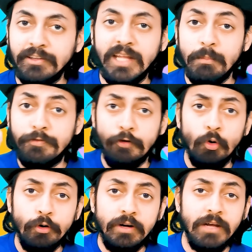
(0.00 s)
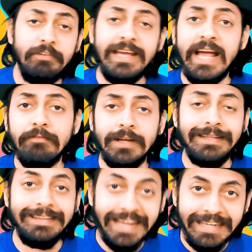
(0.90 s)
number 4, we have
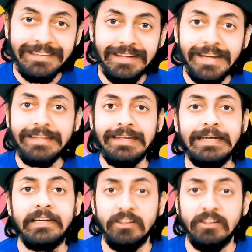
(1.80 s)
99